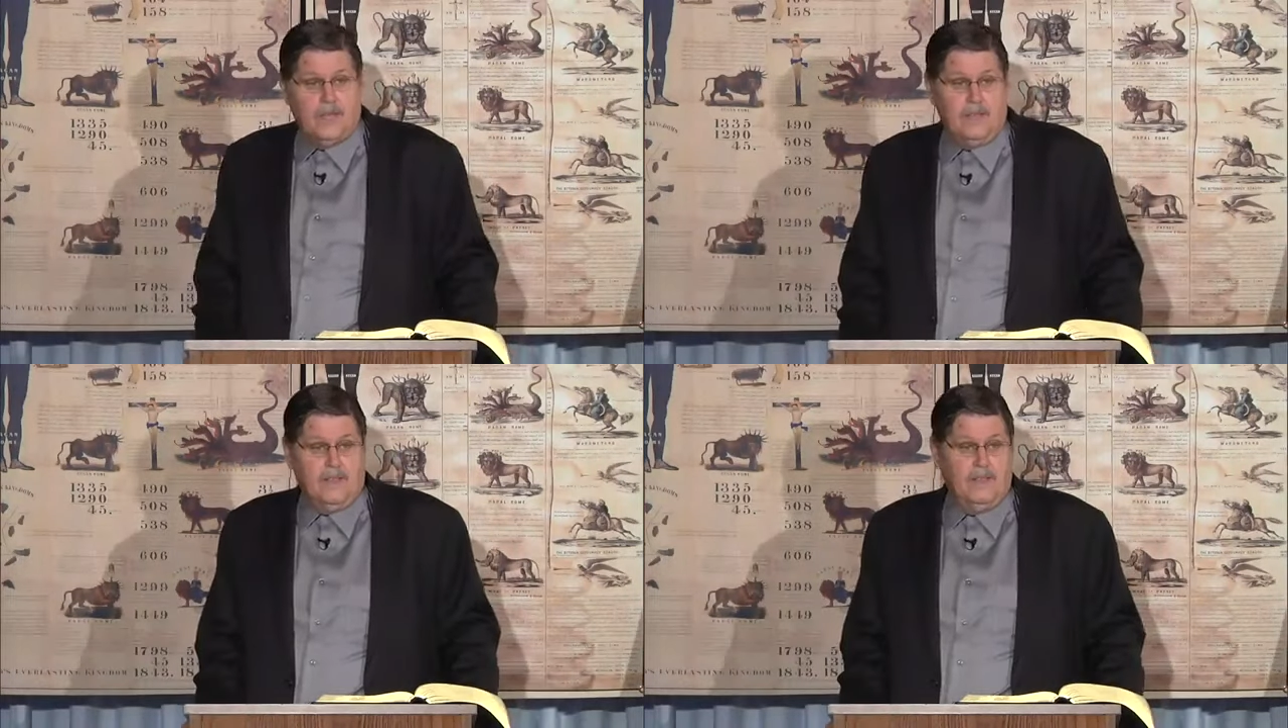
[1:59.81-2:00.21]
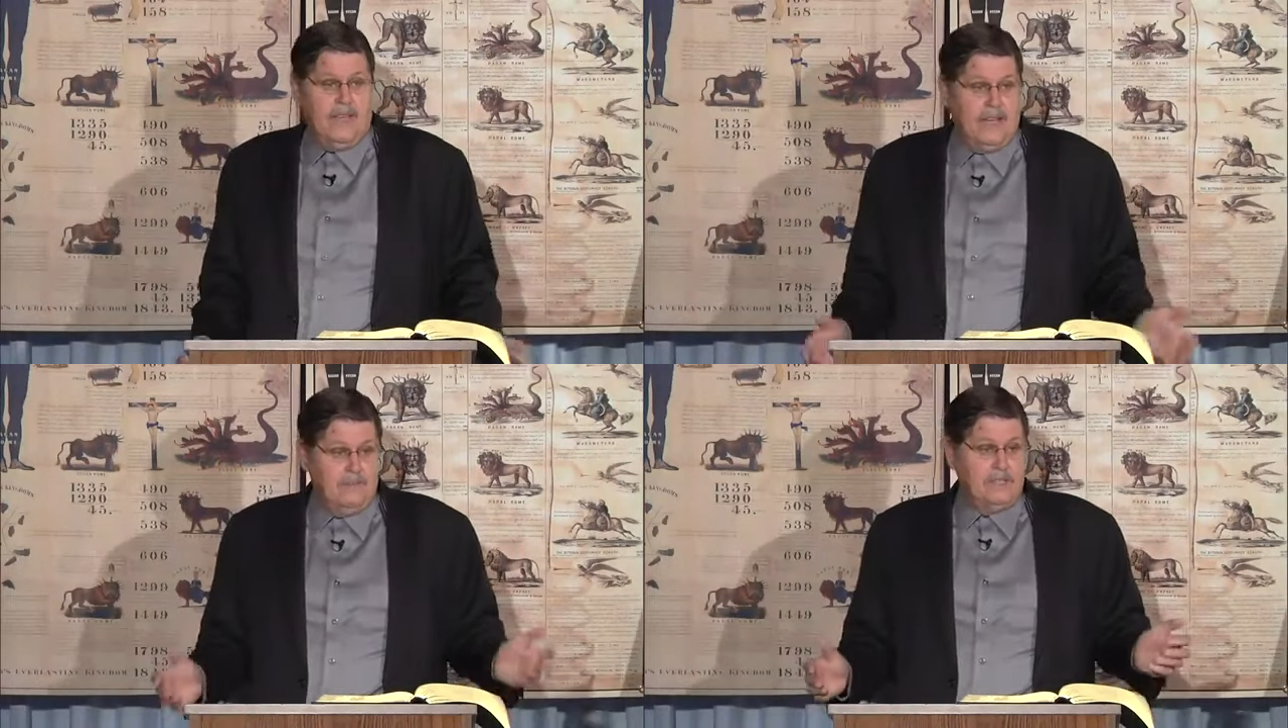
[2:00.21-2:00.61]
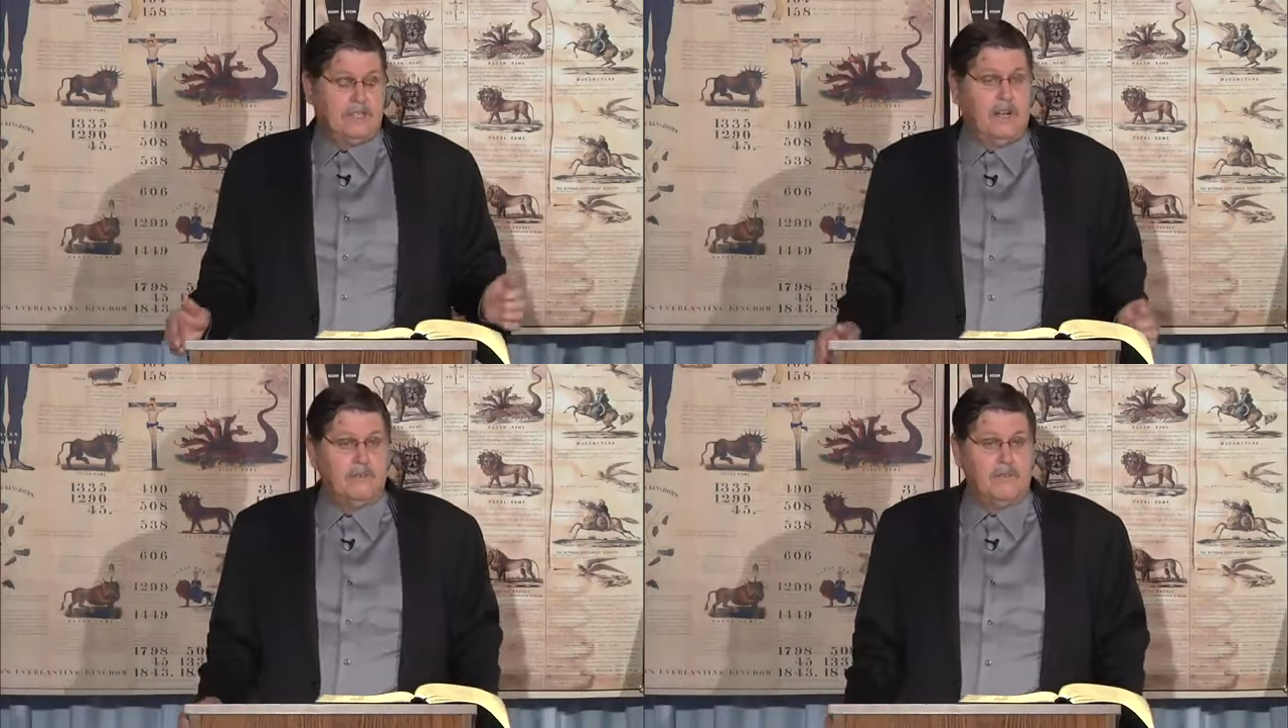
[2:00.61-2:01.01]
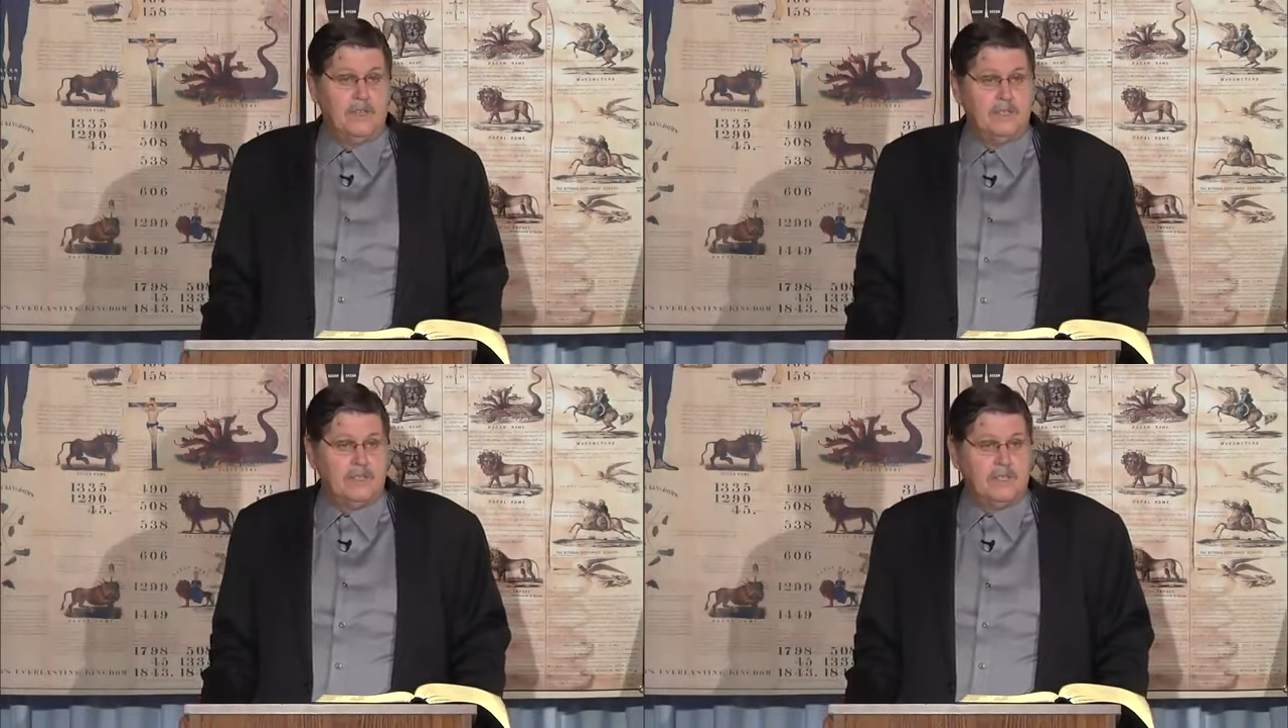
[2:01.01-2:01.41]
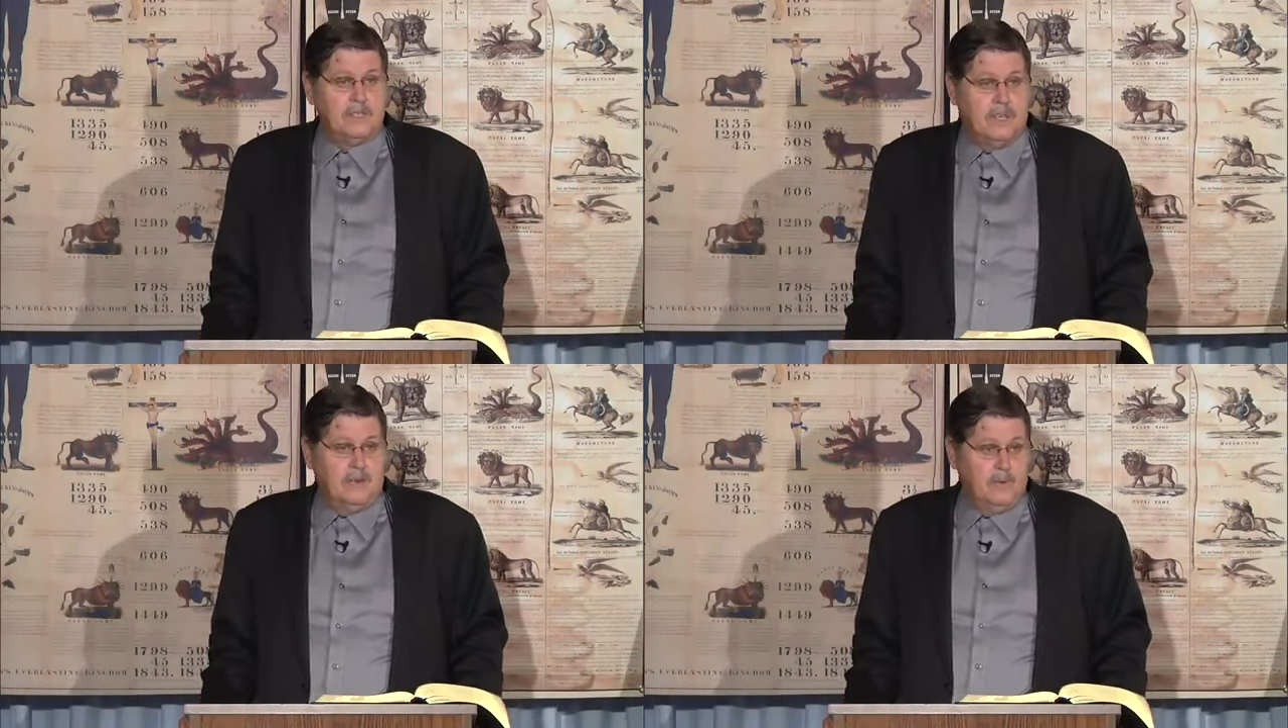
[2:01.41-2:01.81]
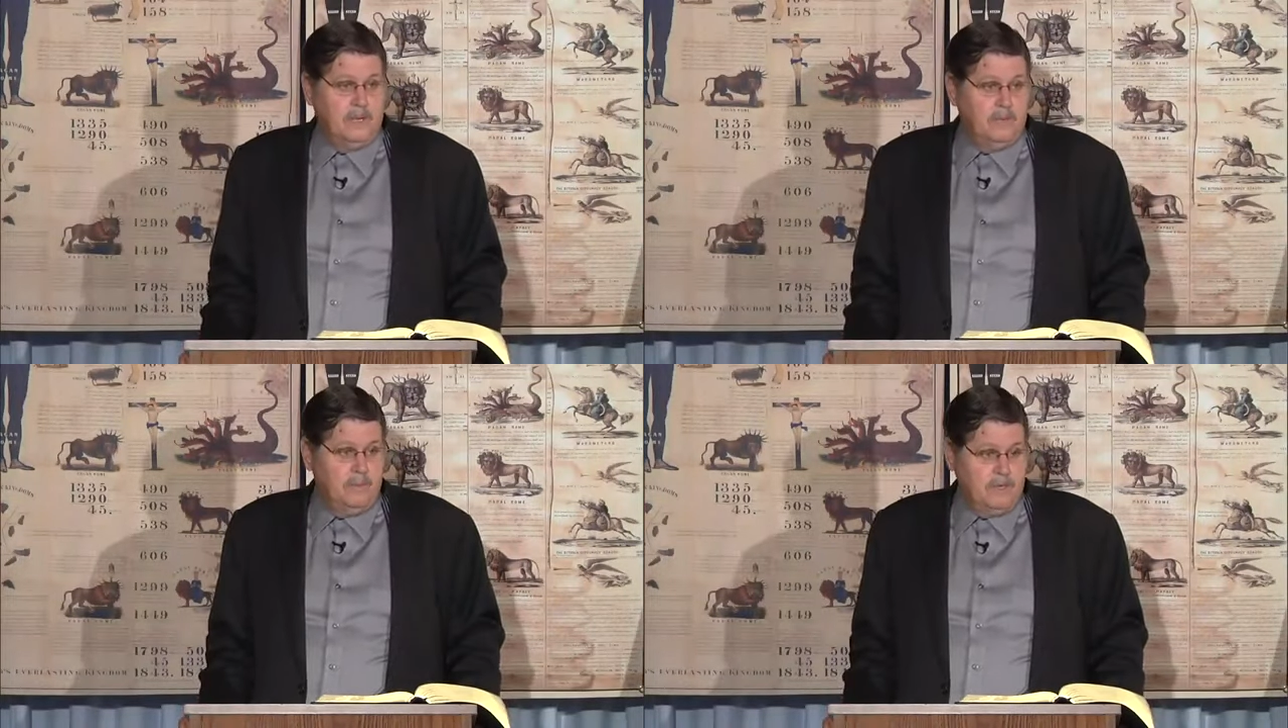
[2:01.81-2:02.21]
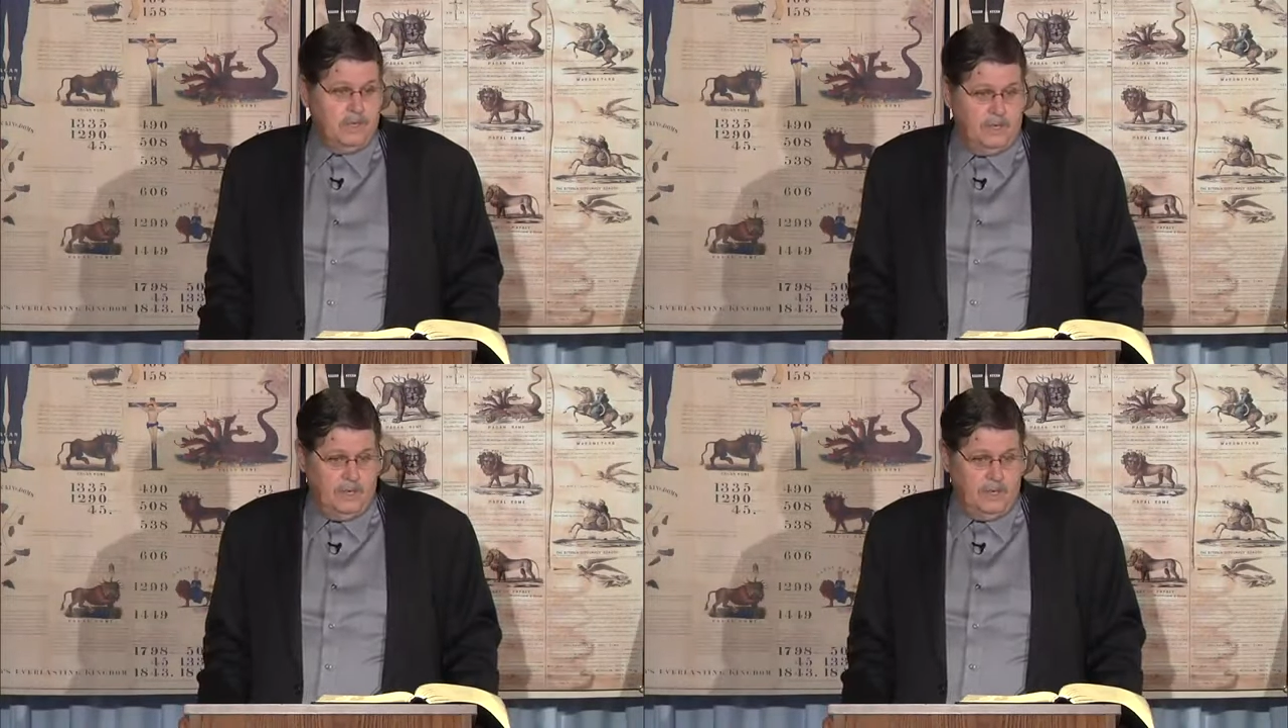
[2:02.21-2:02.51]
and then they have this conference, and William Miller